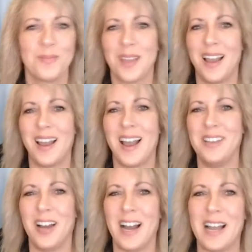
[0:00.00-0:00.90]
Hi, hi,
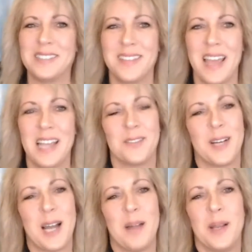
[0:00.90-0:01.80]
you guys. Thanks for
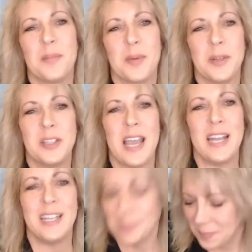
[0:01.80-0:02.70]
coming. Appreciate
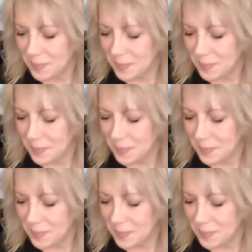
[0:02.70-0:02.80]
it.